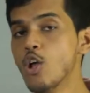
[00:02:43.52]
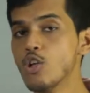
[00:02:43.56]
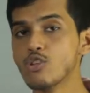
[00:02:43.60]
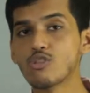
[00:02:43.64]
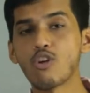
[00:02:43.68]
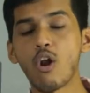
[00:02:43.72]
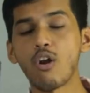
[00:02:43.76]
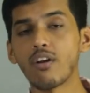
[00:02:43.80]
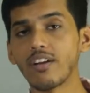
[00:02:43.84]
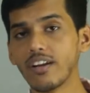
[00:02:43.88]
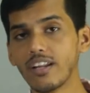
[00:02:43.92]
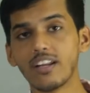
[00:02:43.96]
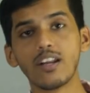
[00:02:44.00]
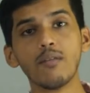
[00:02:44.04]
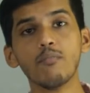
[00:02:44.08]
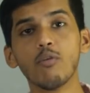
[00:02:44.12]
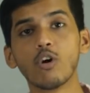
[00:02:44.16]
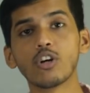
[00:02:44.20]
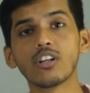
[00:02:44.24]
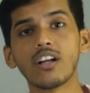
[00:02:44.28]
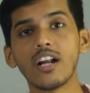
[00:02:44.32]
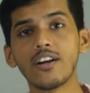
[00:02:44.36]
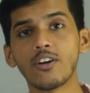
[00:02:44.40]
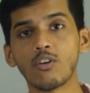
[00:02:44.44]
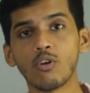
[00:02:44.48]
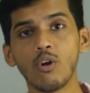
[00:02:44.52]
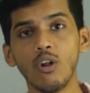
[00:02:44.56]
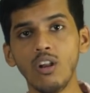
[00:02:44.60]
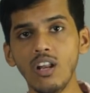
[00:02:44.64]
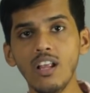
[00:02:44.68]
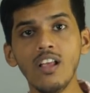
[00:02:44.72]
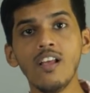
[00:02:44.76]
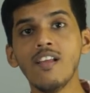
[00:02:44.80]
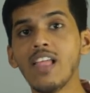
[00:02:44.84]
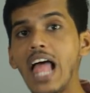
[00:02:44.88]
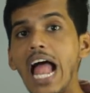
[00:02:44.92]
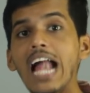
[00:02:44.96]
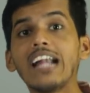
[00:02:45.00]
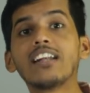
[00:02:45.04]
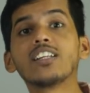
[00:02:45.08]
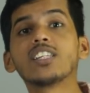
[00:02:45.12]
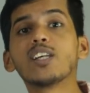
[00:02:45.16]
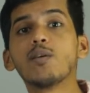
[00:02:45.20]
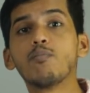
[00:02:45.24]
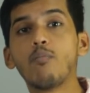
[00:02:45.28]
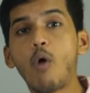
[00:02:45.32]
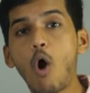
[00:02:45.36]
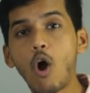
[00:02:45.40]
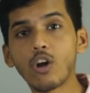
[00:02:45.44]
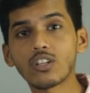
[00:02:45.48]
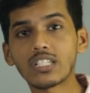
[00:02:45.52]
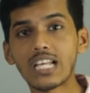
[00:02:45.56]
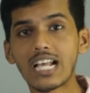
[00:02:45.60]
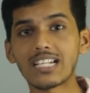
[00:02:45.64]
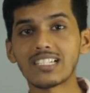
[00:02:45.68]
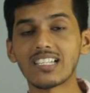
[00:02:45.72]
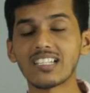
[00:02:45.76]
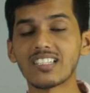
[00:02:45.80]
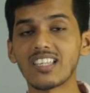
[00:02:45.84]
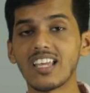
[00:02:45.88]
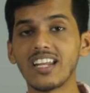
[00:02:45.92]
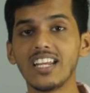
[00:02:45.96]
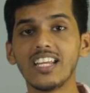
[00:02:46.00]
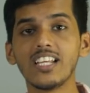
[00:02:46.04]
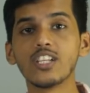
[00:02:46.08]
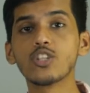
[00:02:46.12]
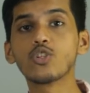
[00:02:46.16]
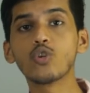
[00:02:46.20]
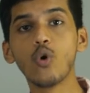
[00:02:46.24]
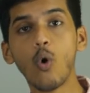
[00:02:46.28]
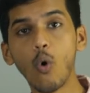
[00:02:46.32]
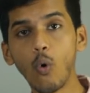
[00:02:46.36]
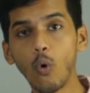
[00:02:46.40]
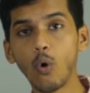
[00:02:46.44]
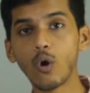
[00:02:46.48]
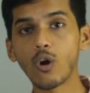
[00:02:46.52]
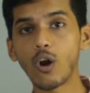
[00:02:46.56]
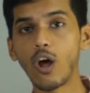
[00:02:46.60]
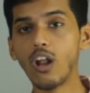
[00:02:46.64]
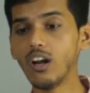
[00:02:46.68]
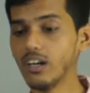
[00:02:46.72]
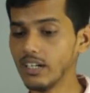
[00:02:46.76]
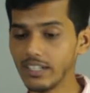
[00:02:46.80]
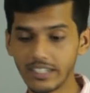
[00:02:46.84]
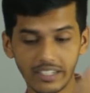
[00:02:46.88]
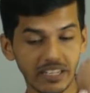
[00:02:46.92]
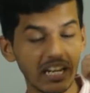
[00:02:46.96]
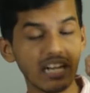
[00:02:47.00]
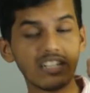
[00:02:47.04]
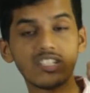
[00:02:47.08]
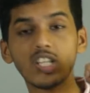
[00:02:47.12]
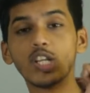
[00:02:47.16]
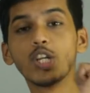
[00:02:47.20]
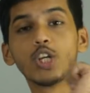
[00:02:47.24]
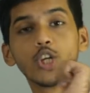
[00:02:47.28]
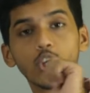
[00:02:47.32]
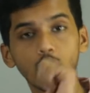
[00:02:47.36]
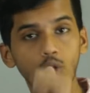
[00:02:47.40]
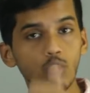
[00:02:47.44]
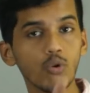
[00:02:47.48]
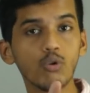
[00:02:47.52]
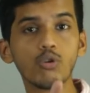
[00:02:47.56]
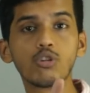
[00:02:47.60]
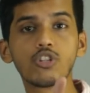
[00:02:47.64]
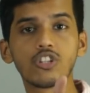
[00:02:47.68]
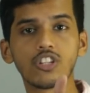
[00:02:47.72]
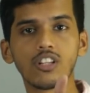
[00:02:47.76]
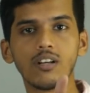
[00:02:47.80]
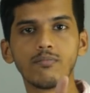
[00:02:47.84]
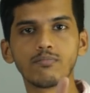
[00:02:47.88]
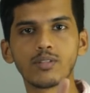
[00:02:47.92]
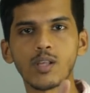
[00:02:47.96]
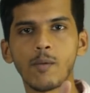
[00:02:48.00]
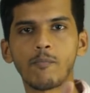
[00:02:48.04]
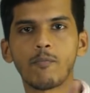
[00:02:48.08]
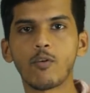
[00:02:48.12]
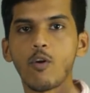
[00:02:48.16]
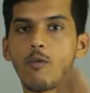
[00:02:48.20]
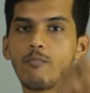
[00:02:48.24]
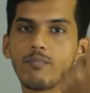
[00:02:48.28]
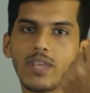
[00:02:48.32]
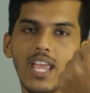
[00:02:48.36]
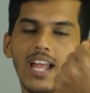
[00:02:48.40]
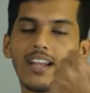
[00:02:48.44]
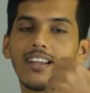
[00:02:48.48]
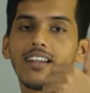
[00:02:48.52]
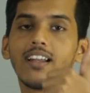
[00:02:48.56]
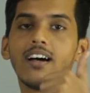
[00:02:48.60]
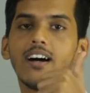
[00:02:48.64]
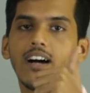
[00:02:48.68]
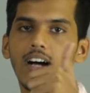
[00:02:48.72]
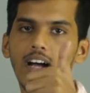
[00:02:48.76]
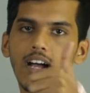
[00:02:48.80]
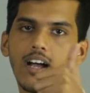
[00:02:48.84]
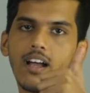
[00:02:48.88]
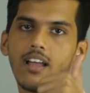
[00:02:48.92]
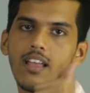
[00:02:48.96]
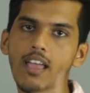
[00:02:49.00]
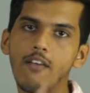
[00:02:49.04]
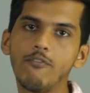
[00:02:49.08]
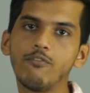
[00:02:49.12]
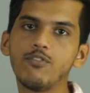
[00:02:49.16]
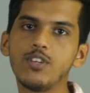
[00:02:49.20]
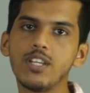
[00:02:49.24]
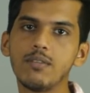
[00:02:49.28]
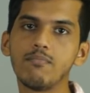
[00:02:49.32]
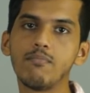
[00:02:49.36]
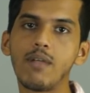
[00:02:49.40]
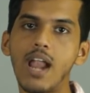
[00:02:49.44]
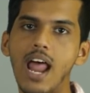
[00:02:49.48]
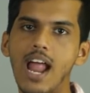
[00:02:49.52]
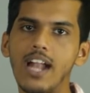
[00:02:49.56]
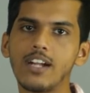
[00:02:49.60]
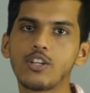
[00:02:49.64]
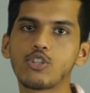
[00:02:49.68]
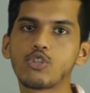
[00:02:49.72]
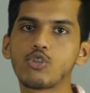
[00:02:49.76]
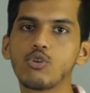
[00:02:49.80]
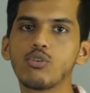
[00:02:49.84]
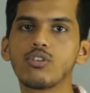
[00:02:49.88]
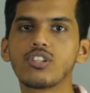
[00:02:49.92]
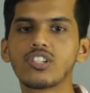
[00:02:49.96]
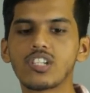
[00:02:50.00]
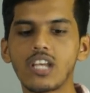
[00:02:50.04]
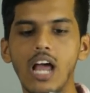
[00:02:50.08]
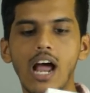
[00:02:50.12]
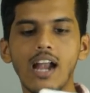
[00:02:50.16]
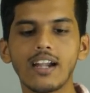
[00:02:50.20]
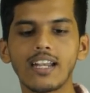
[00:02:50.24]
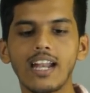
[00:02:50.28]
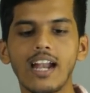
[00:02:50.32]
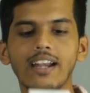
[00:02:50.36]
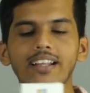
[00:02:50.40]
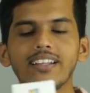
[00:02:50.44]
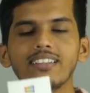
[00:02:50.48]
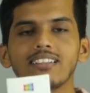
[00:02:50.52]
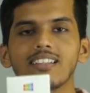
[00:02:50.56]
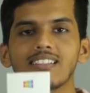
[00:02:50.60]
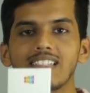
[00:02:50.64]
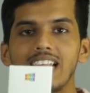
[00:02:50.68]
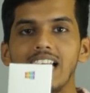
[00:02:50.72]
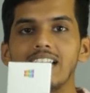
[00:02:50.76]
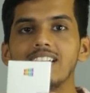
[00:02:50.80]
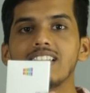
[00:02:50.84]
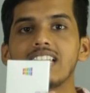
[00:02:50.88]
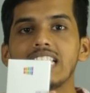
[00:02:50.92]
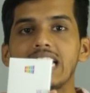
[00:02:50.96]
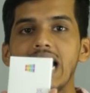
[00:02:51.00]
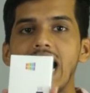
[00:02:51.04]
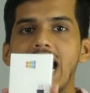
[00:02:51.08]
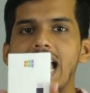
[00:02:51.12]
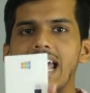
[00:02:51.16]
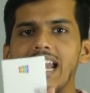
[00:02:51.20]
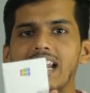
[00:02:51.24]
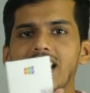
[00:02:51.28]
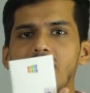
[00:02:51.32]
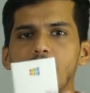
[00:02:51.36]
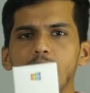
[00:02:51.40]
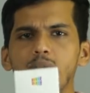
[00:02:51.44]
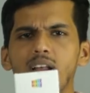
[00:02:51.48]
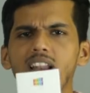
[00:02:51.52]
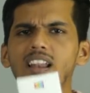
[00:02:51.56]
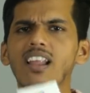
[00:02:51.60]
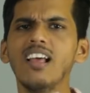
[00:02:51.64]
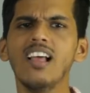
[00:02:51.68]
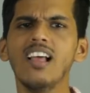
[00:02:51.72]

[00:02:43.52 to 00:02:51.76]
So the remote control and the box accessories overall gets a huge thumbs up from me, and every brand should start adding the Sensi IR cable,